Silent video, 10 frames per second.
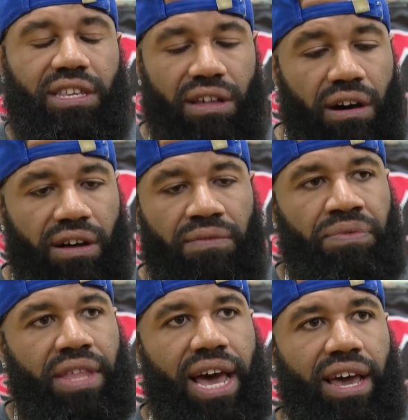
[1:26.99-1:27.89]
thought
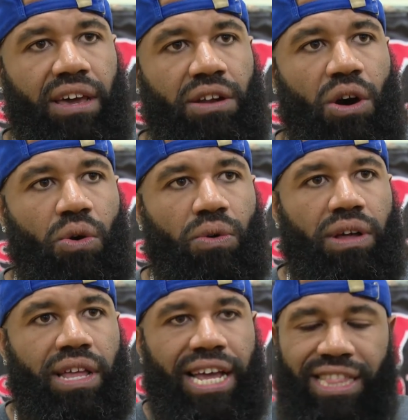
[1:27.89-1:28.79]
that, you know,
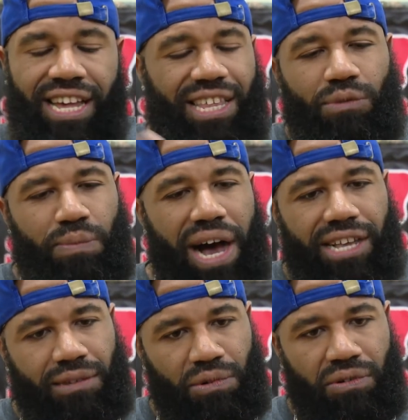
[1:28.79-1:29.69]
it, nothing was
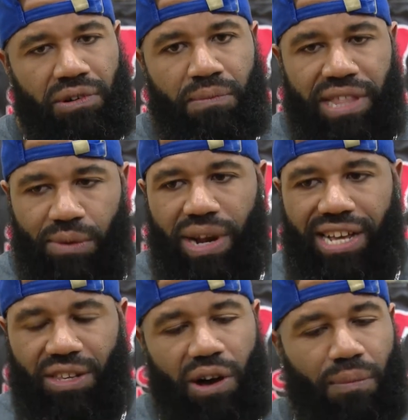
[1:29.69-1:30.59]
possible. But then when I
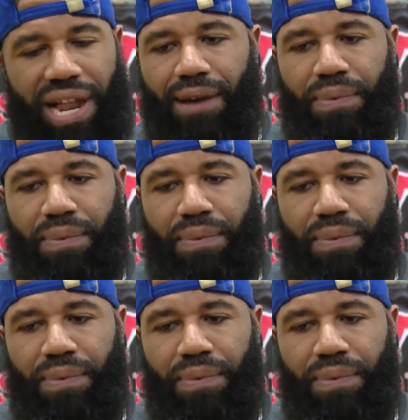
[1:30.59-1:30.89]
saw Black